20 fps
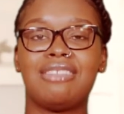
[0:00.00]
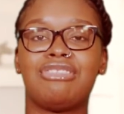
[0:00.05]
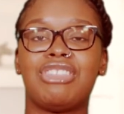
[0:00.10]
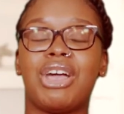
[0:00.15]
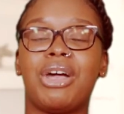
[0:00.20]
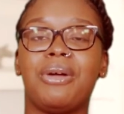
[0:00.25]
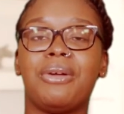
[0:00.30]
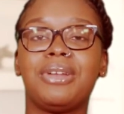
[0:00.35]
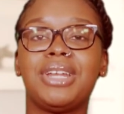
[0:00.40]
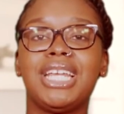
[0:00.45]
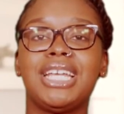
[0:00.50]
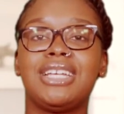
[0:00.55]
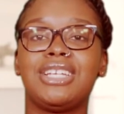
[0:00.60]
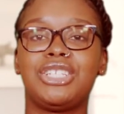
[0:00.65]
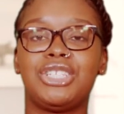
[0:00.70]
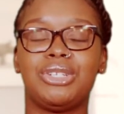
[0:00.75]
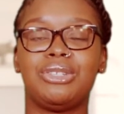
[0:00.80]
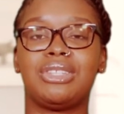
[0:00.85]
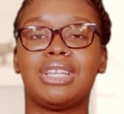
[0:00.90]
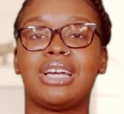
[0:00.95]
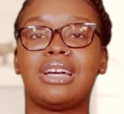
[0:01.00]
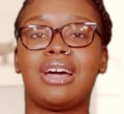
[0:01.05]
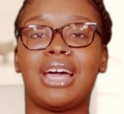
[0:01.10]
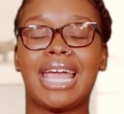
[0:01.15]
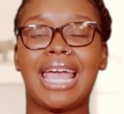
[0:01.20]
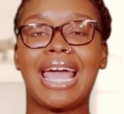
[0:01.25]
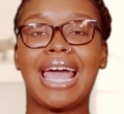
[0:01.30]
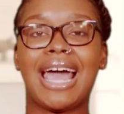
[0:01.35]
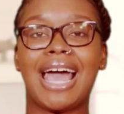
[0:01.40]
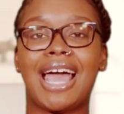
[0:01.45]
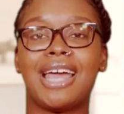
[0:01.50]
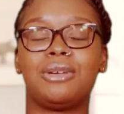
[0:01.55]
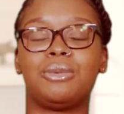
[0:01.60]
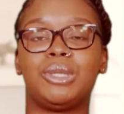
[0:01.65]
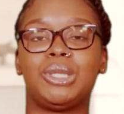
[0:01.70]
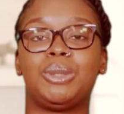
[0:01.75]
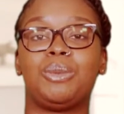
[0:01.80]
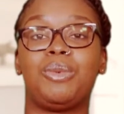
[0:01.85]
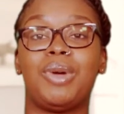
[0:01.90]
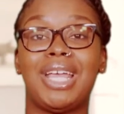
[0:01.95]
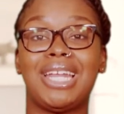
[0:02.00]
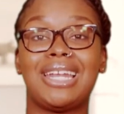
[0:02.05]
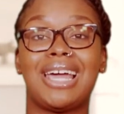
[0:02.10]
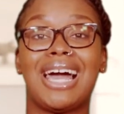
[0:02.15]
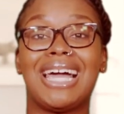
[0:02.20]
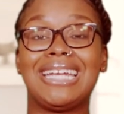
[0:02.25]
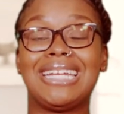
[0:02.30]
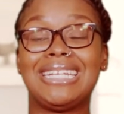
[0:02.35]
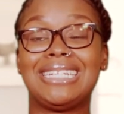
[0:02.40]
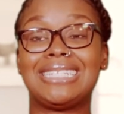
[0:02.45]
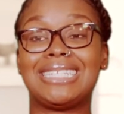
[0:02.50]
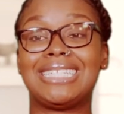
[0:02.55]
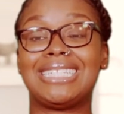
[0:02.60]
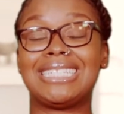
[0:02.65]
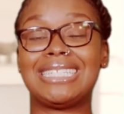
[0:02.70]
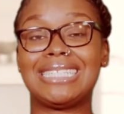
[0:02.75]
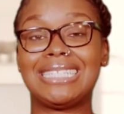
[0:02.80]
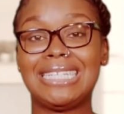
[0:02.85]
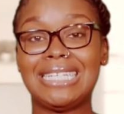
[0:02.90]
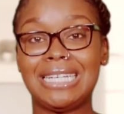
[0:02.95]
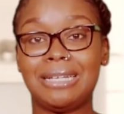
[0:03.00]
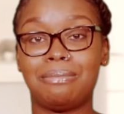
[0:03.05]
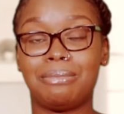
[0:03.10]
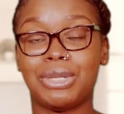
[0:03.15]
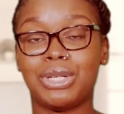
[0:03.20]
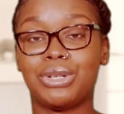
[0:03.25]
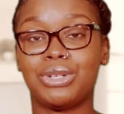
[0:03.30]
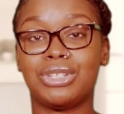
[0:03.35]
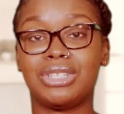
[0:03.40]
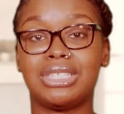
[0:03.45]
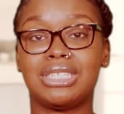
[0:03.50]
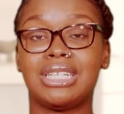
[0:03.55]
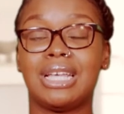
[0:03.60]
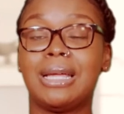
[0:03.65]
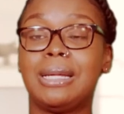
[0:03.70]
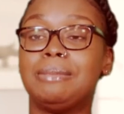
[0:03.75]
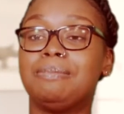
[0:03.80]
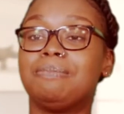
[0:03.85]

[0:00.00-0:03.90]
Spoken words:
The only issue that I had was when I needed to sleep, because